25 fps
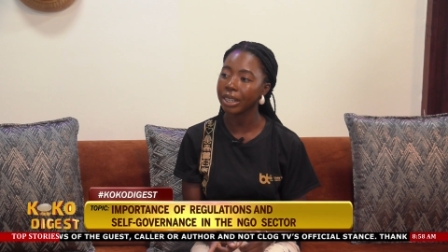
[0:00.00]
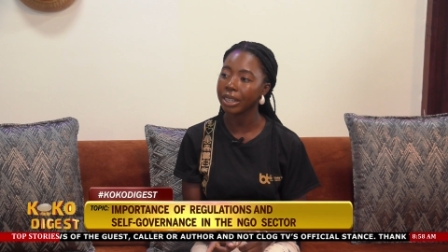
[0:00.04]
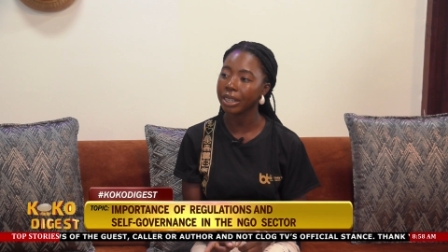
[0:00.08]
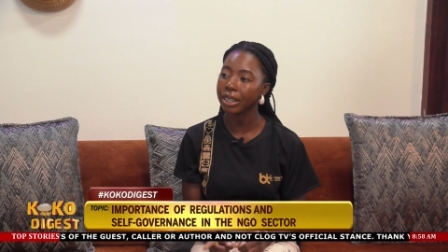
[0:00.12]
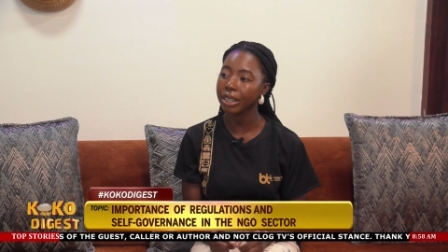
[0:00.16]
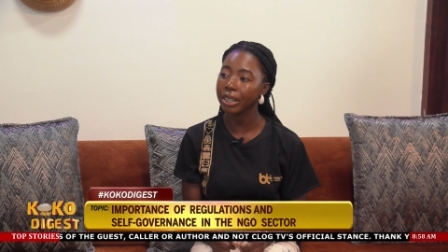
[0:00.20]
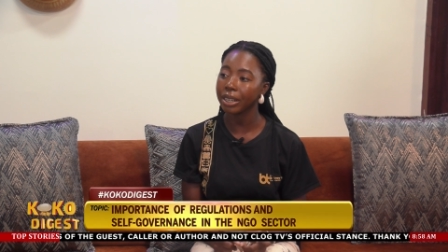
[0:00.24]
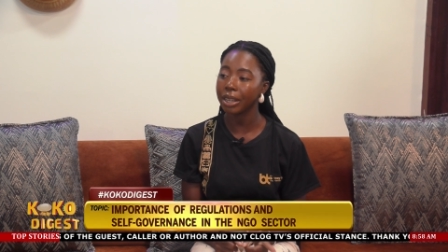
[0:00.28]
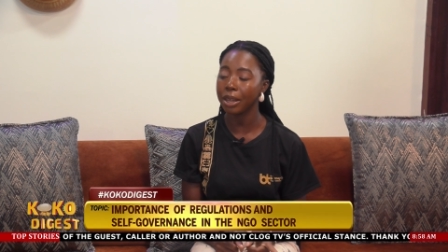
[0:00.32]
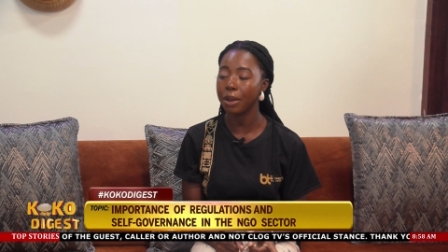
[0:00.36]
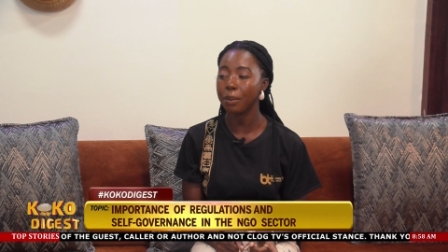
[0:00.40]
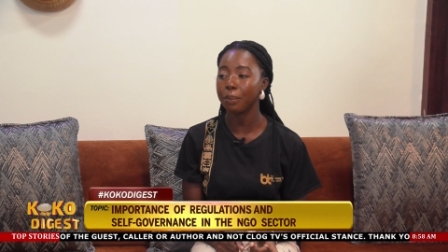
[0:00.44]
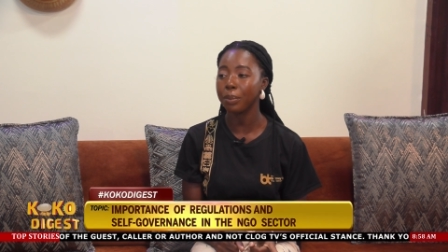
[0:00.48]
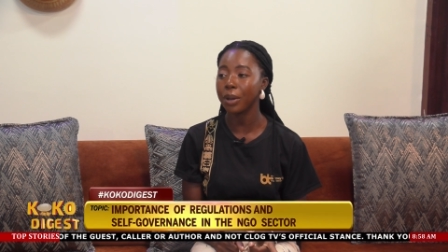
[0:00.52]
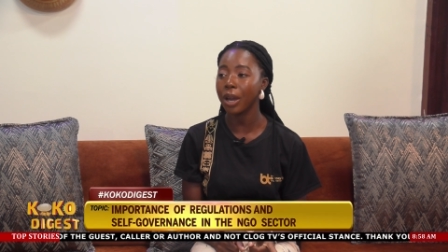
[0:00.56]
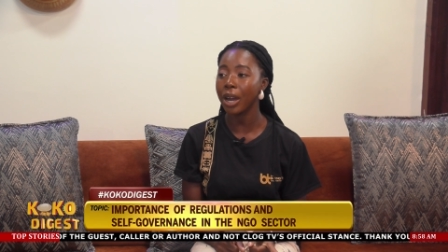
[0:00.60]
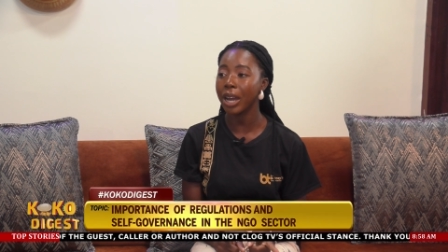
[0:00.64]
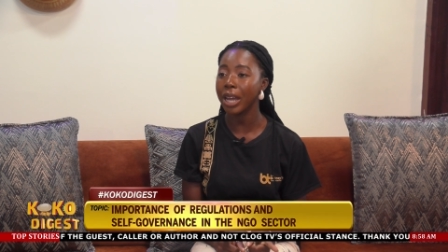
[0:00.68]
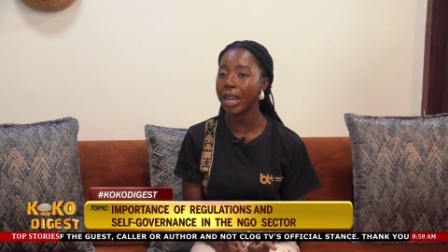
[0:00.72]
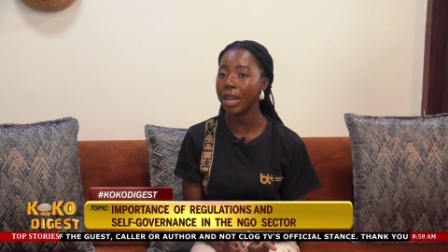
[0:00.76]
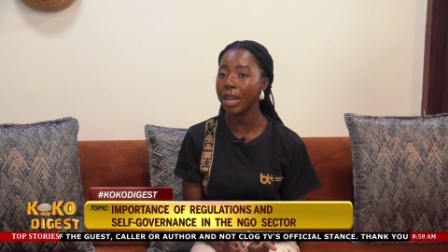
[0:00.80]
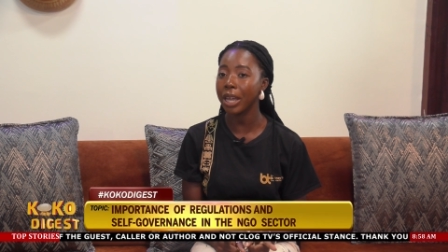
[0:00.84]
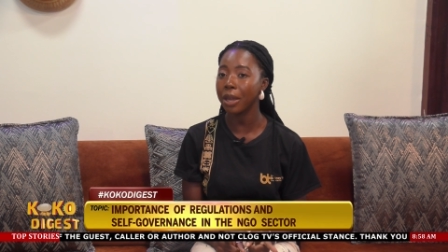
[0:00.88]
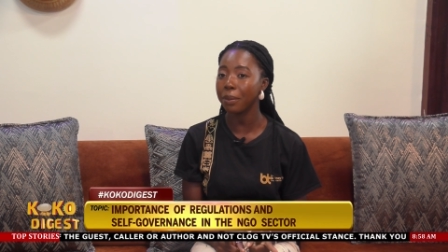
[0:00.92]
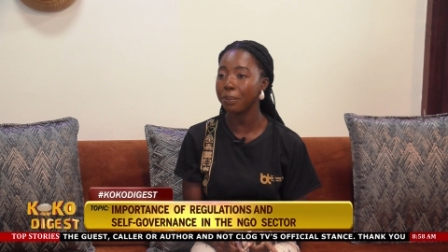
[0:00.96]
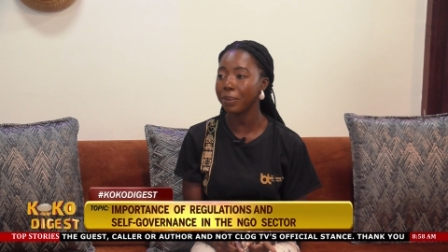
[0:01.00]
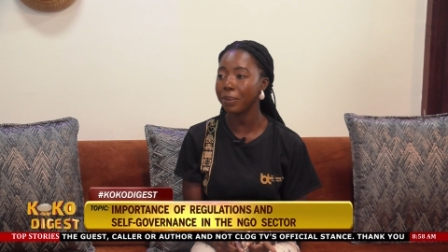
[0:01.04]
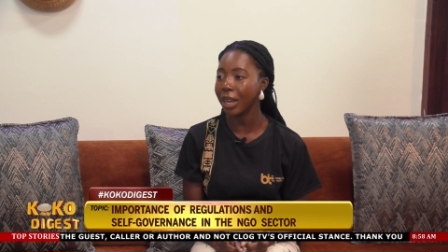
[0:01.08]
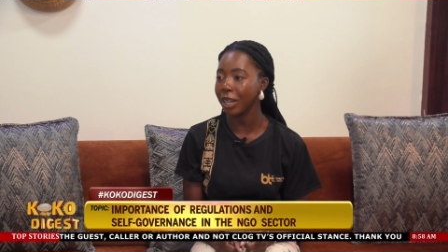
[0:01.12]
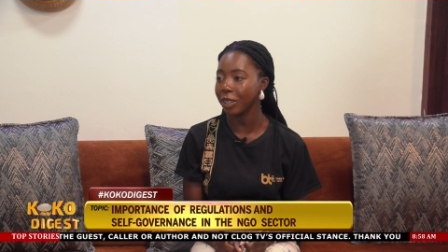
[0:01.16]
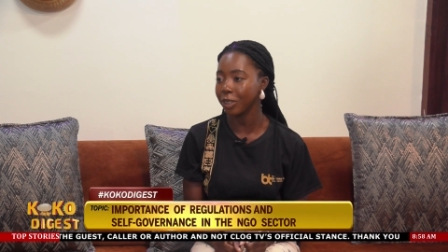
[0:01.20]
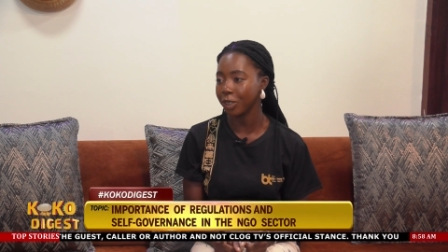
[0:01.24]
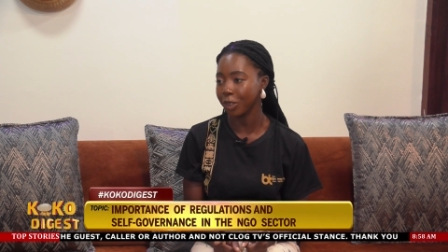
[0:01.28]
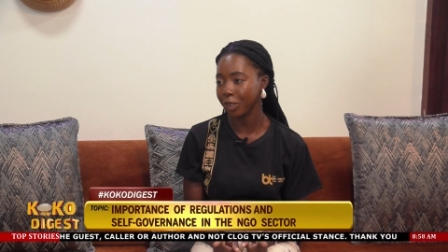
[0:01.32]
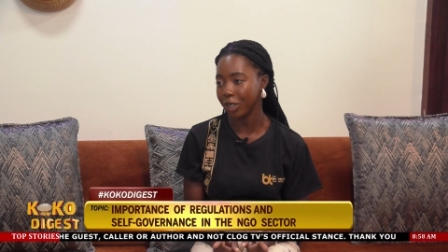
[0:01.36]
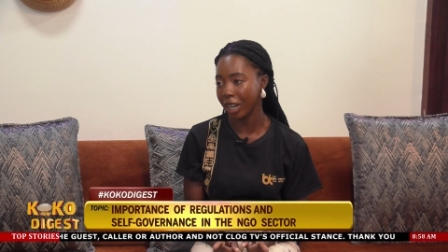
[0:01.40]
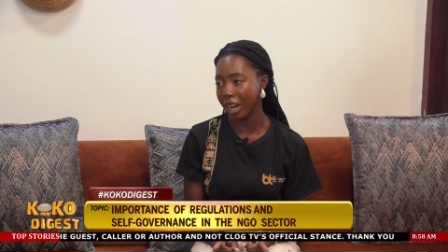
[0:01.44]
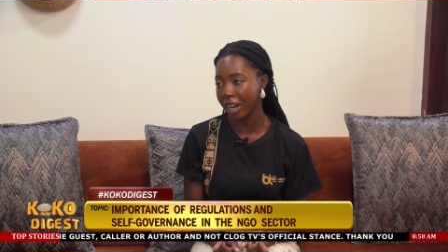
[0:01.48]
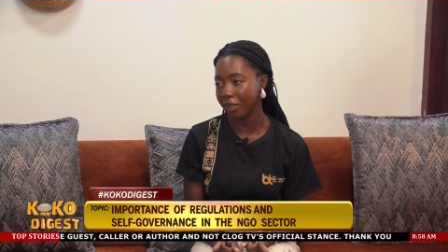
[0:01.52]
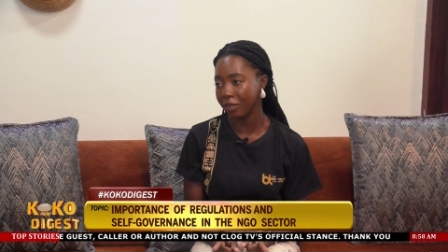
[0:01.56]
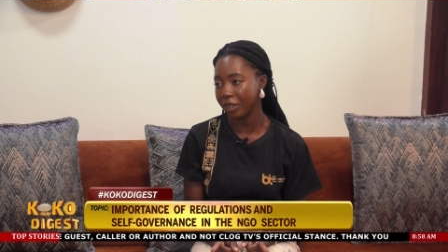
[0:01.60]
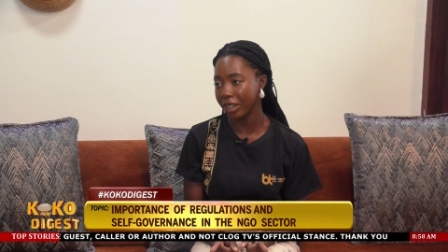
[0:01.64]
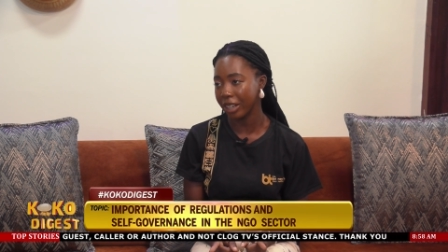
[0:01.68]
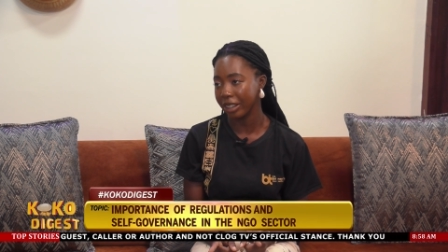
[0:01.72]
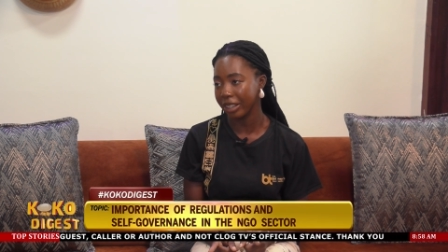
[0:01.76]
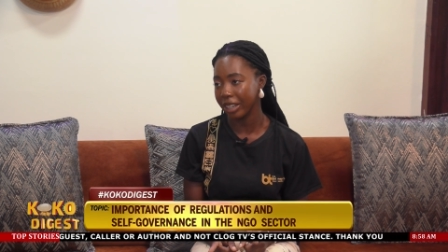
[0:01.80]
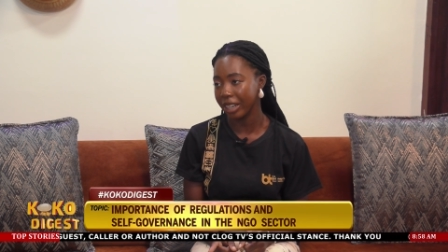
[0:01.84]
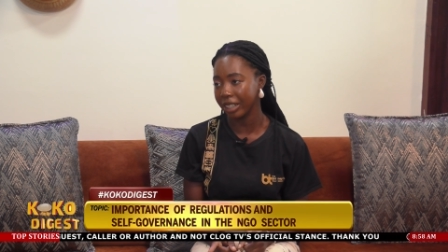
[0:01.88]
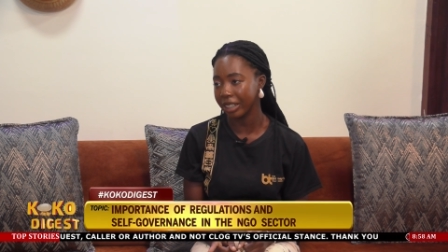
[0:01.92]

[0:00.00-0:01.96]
the Empower Hair Pass Drive, okay.